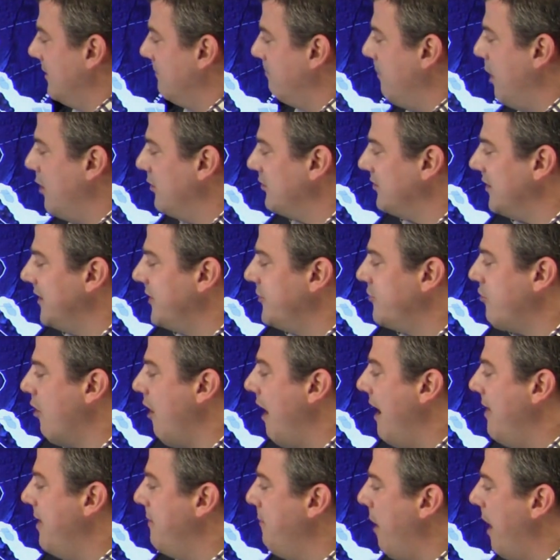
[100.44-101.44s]
mostly
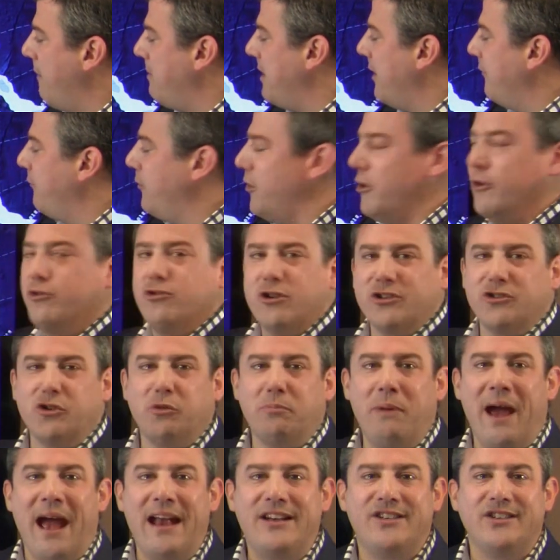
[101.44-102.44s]
dry. There might be a few drizzle
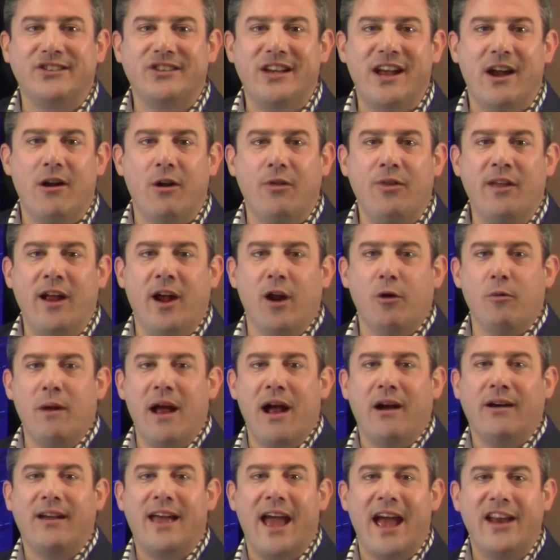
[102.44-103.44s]
patches here and there
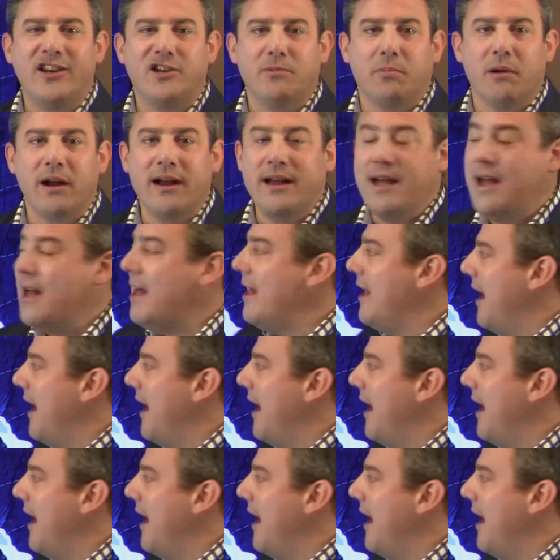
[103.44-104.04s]
around Canterbury.